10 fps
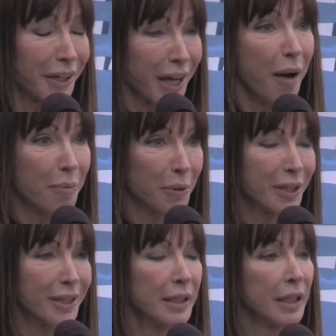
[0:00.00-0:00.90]
a couple,
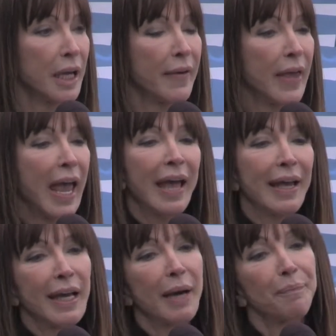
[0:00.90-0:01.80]

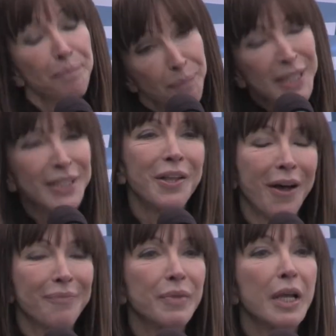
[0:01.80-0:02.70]
but it's
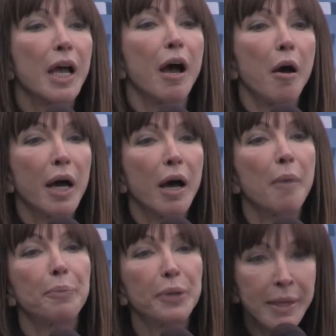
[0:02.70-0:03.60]
not.
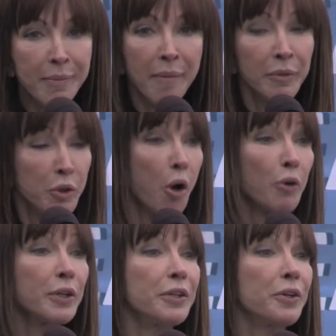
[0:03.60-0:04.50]
Primum
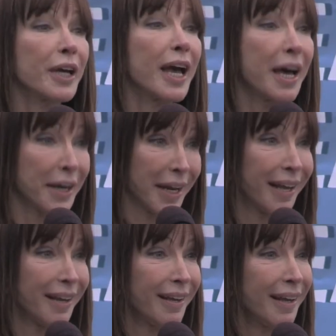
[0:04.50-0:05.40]
non nocere.
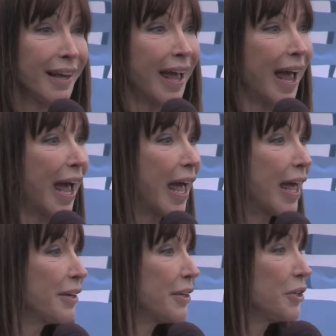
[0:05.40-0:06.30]

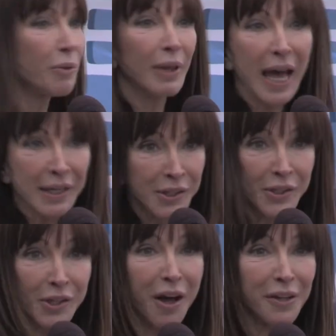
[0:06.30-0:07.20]
And you Latin
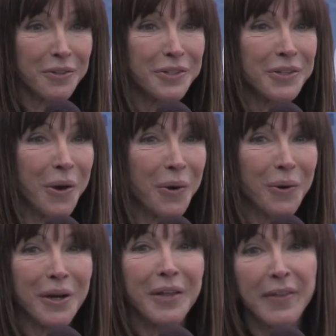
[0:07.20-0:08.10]
scholars
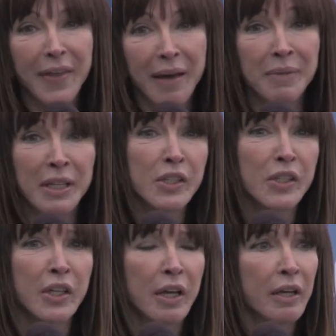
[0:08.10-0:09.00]
know that that
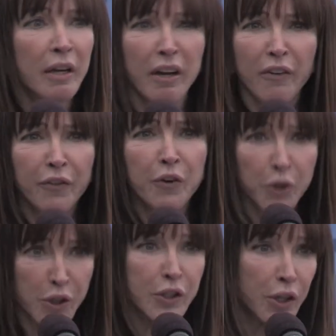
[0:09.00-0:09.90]
means
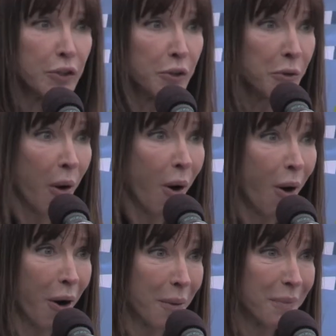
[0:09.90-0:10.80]
first, do no
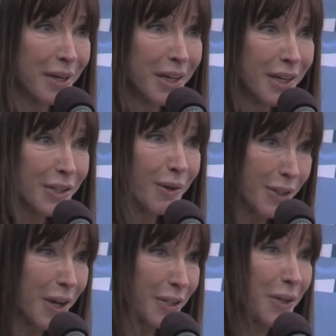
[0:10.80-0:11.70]
harm. So
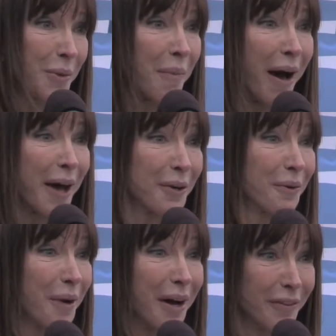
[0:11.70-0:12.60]
it's also the
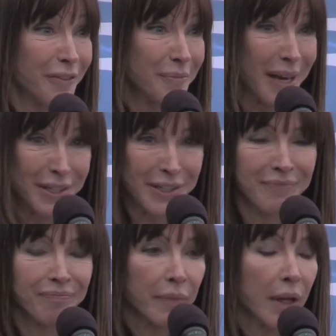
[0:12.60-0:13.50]
motto of medicine.